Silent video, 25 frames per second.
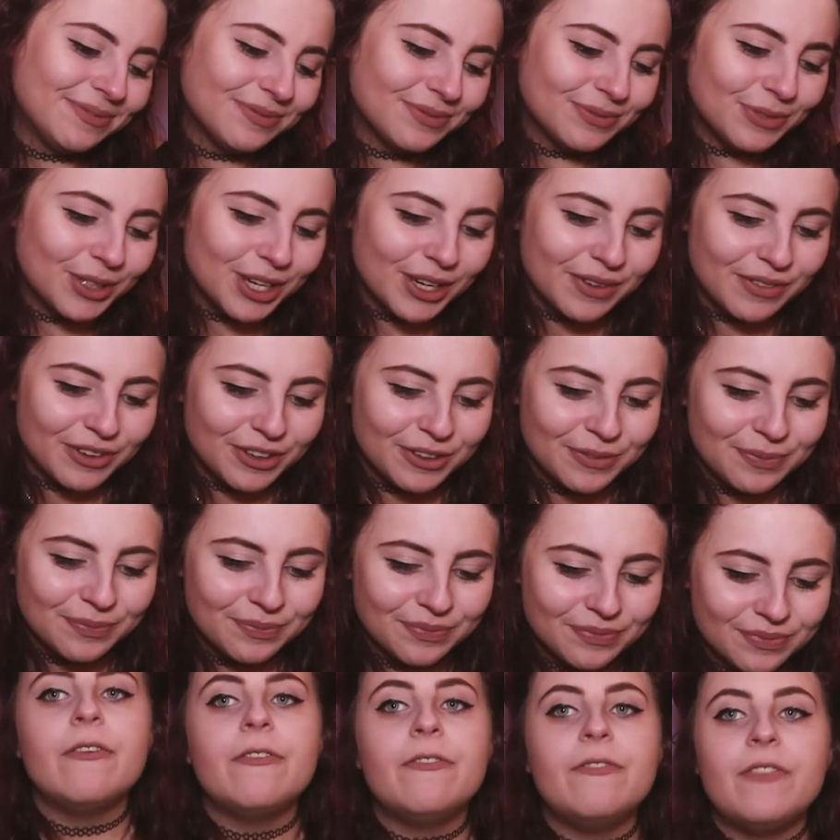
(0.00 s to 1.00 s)
whatever.
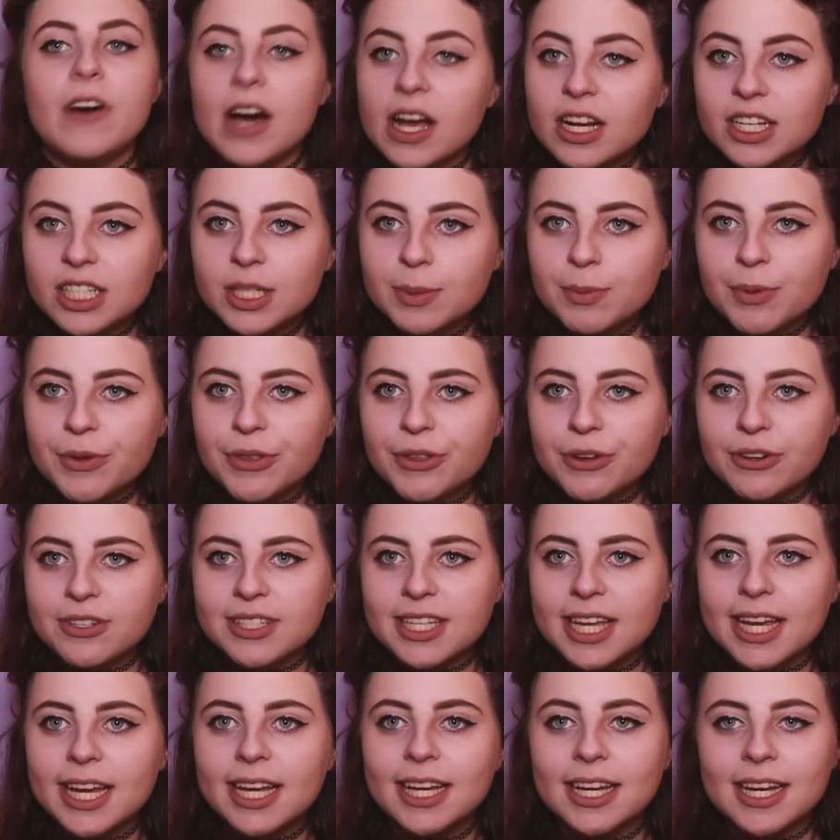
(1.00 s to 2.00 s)
Fact number
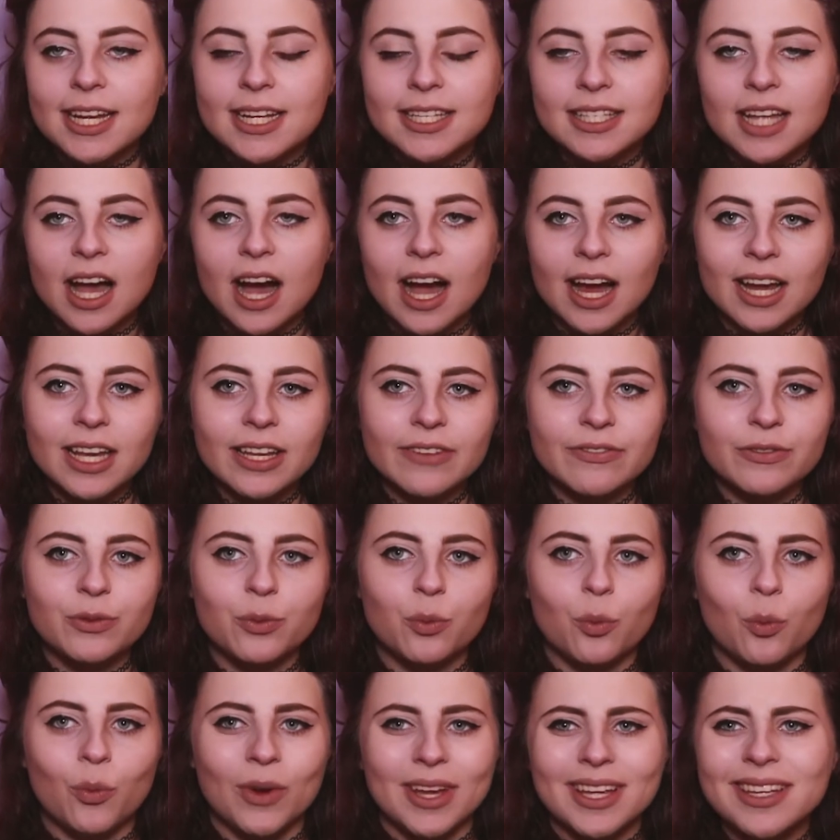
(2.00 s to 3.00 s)
13 is I
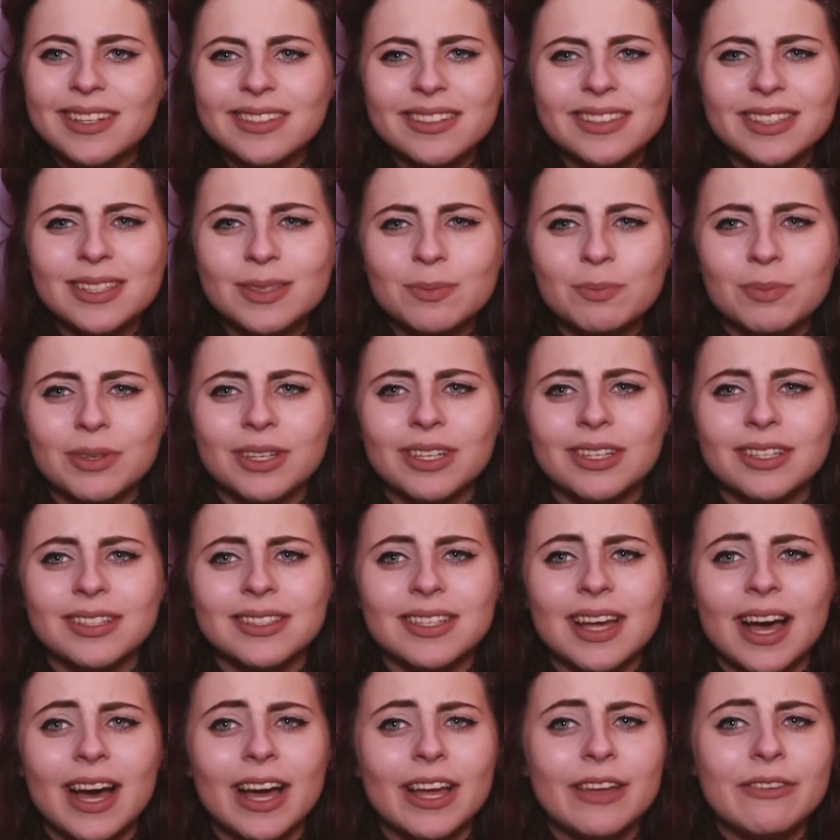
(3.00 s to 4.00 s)
lift weights
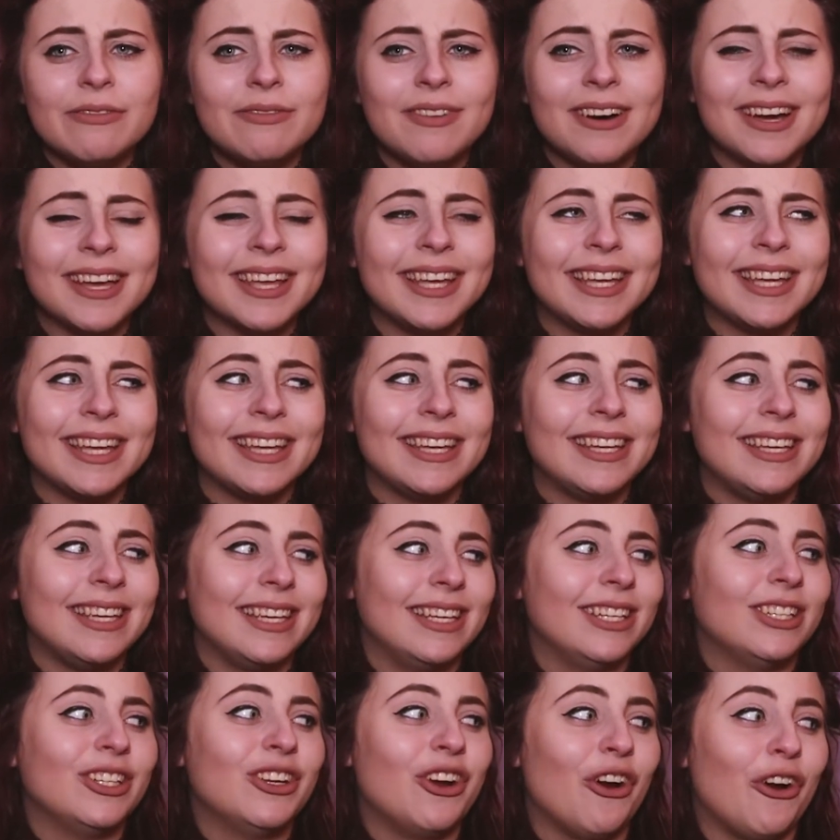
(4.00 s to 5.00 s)
because I fucking
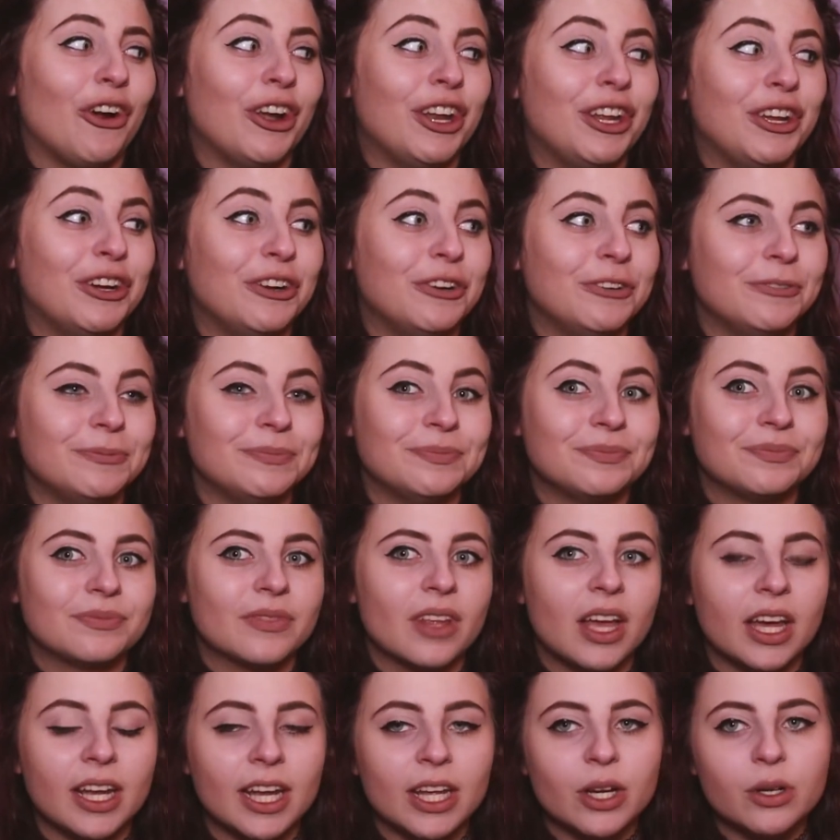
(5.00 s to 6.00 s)
hate cardio,
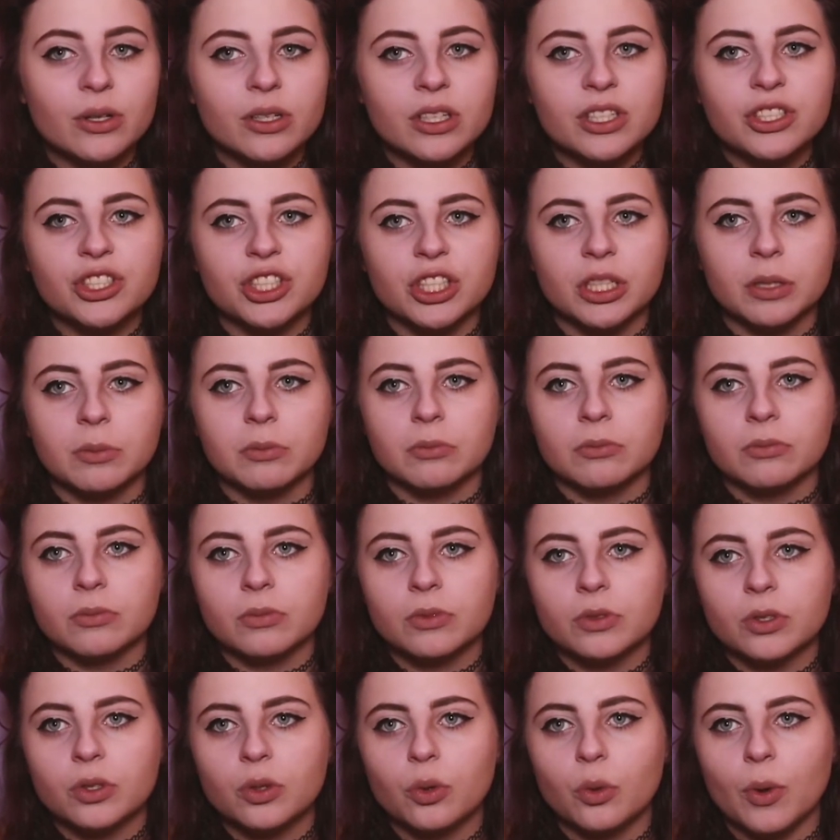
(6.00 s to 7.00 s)
and I go to the gym
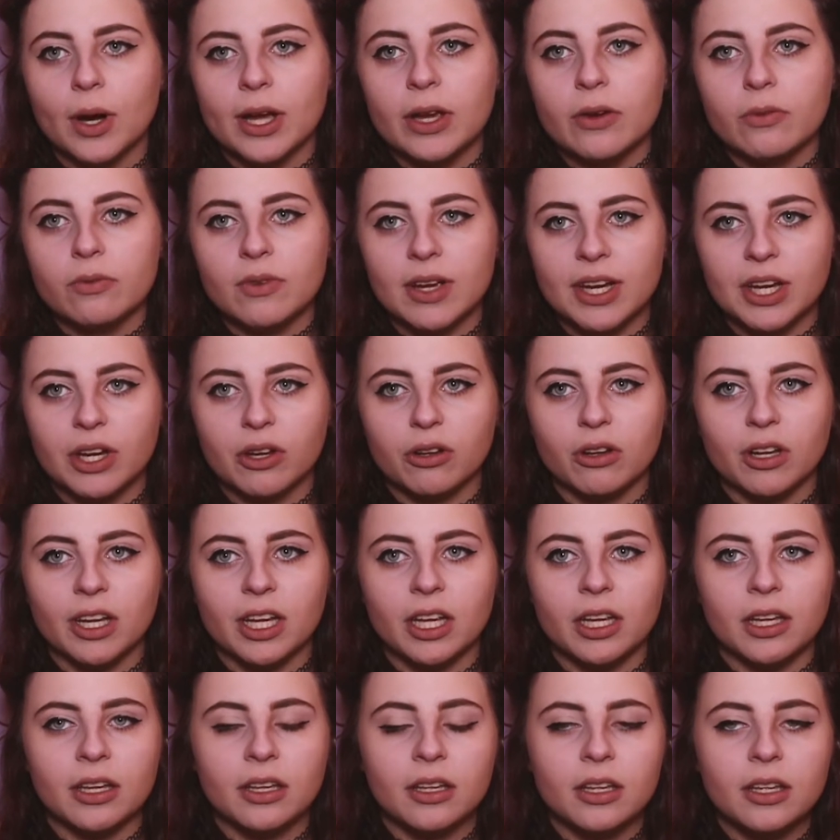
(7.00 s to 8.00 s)
quite
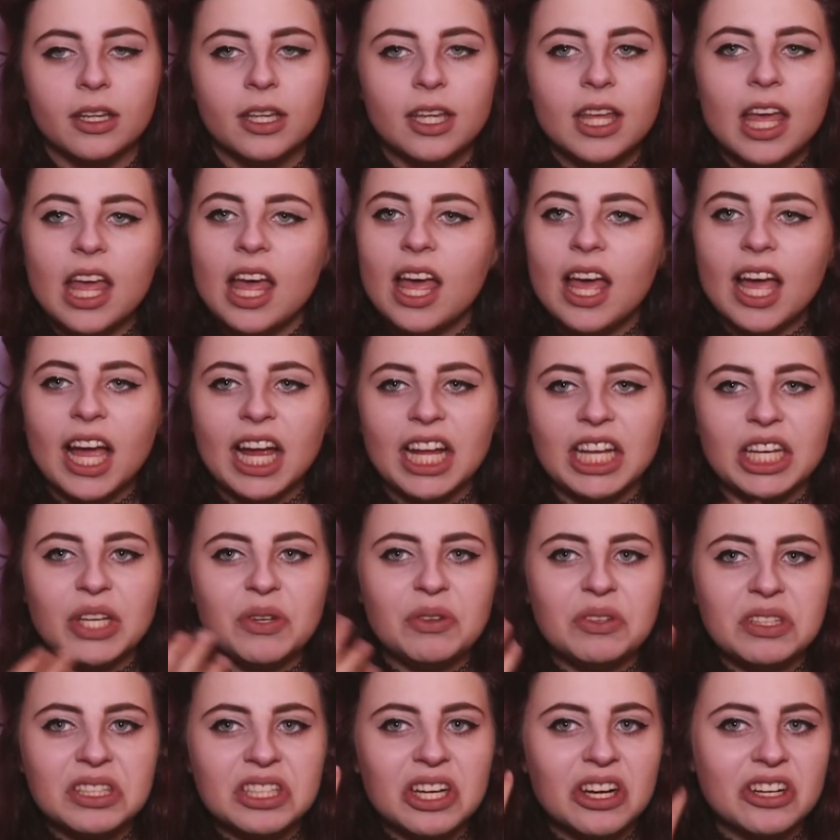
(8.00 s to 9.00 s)
regularly. I know
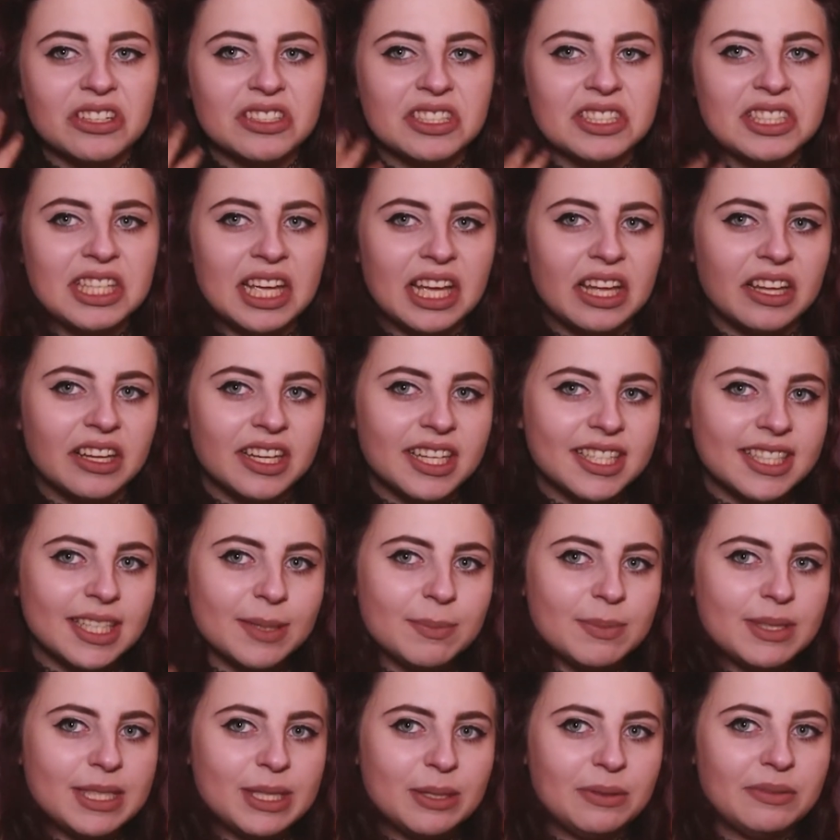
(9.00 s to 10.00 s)
it's hard to tell because
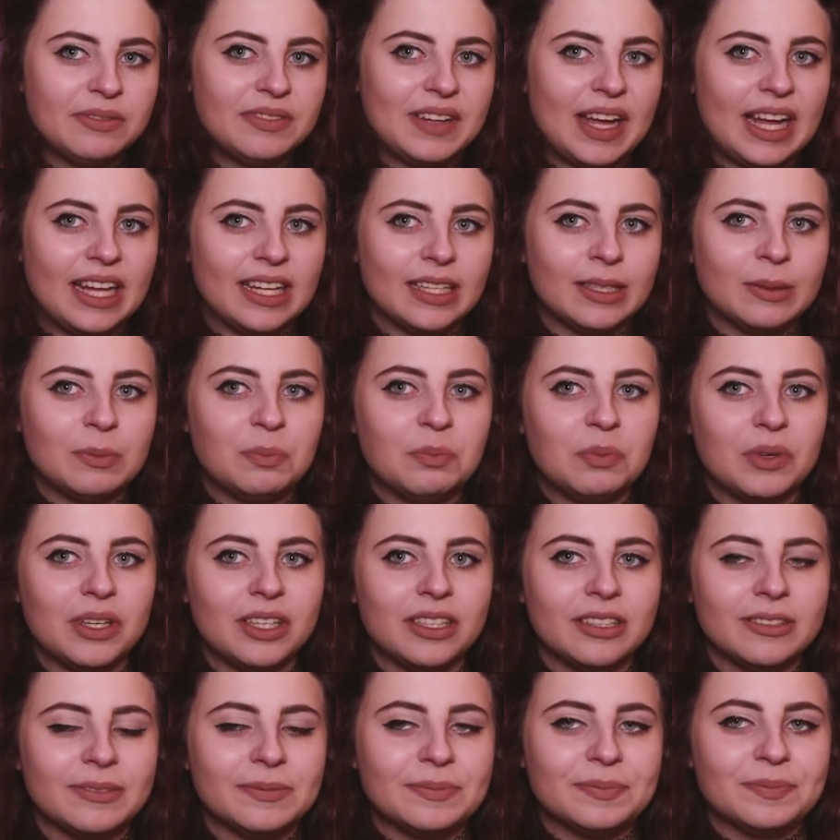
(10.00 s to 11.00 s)
I'm so fat,
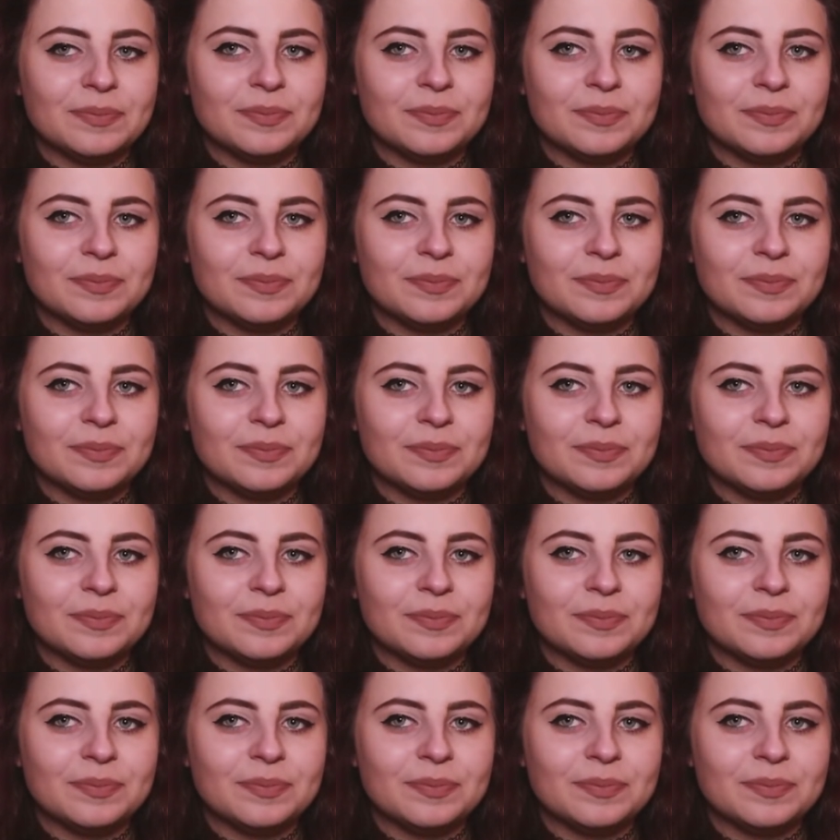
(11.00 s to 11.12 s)
but